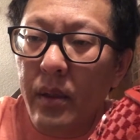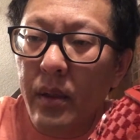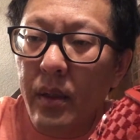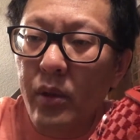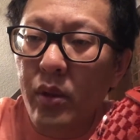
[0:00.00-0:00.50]

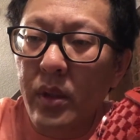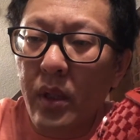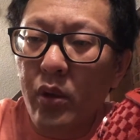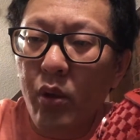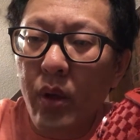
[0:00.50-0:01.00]

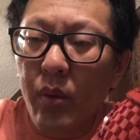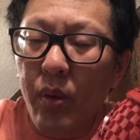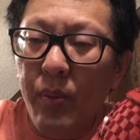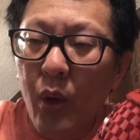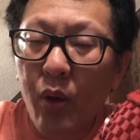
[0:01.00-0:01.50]
interesting story
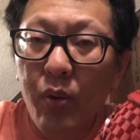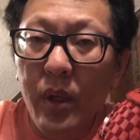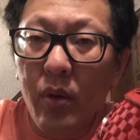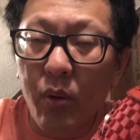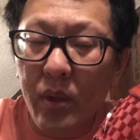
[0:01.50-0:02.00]
where
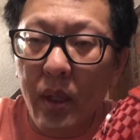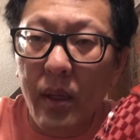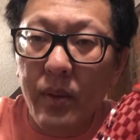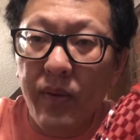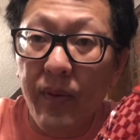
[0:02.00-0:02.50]
mercury originally
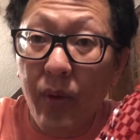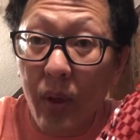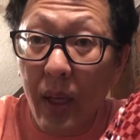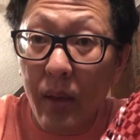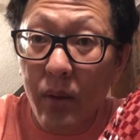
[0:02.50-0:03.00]
comes from
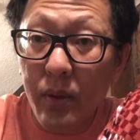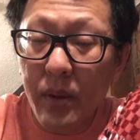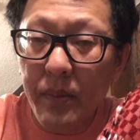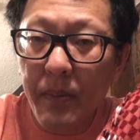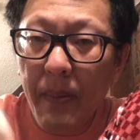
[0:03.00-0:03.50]

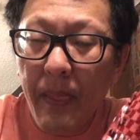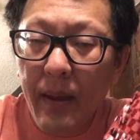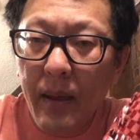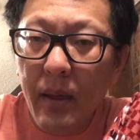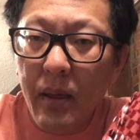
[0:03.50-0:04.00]
volcanoes,
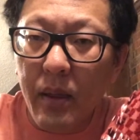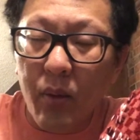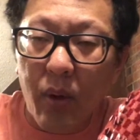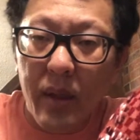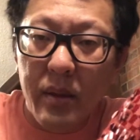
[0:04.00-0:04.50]

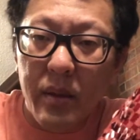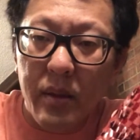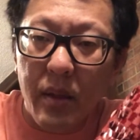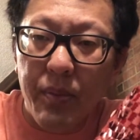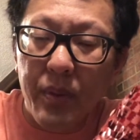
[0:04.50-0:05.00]
then
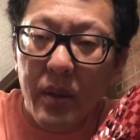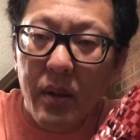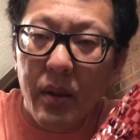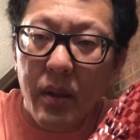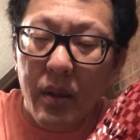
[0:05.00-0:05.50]
rises up
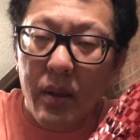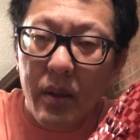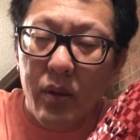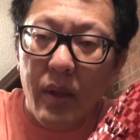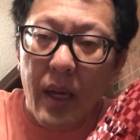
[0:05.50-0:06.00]

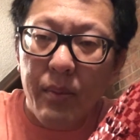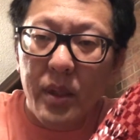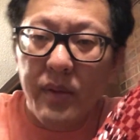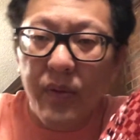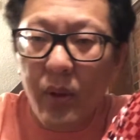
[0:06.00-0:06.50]
into the
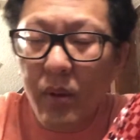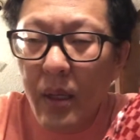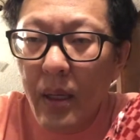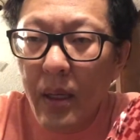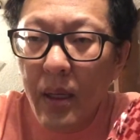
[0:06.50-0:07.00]
atmosphere
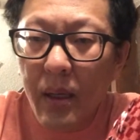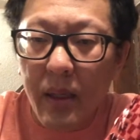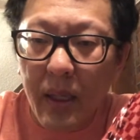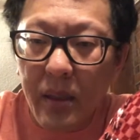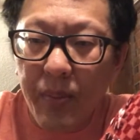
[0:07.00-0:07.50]
and
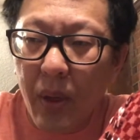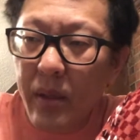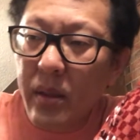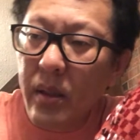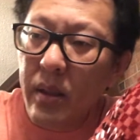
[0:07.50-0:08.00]
gets
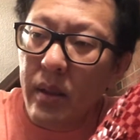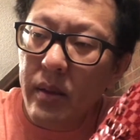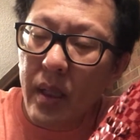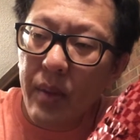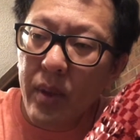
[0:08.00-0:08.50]
deposited in the
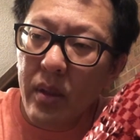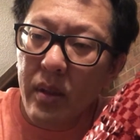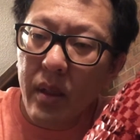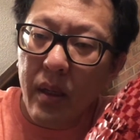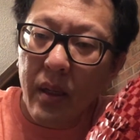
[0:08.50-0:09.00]

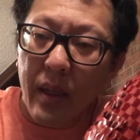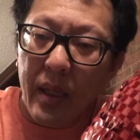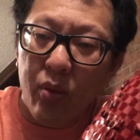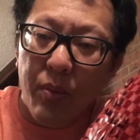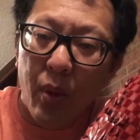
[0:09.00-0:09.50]
sediments and then
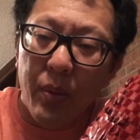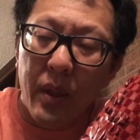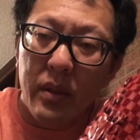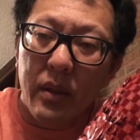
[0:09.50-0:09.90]
gets remobilized